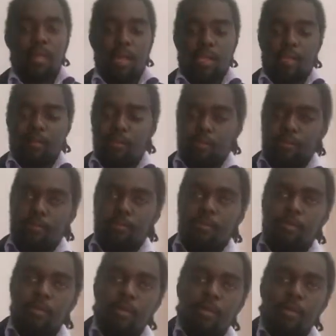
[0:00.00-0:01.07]
Hello,
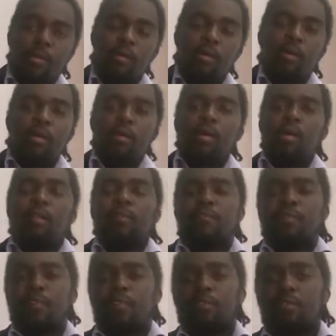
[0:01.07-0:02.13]
and
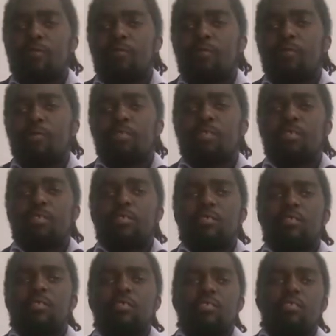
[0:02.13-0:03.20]
thank you for watching
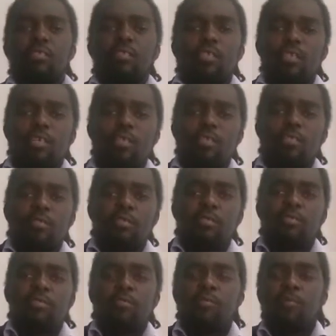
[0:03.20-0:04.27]
the second
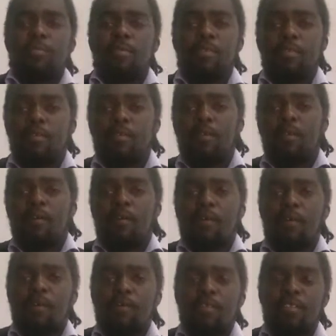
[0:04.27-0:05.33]
instalment
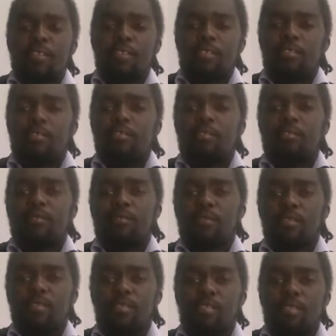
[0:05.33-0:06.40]
of the Institute of
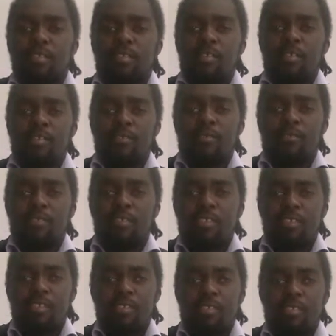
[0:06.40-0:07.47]
Knowledge in
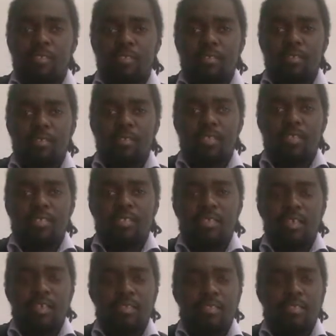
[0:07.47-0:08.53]
Research in
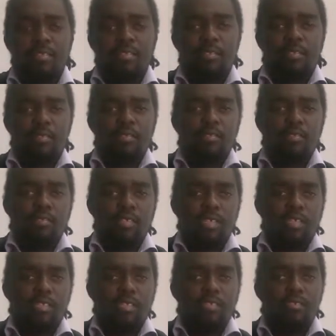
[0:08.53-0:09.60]
Science,
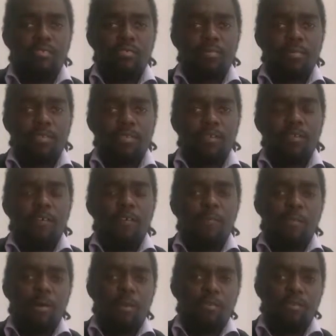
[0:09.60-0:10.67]
second instalment of
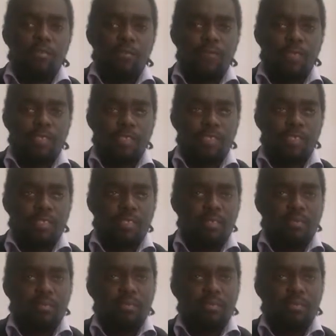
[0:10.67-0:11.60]
particle physics.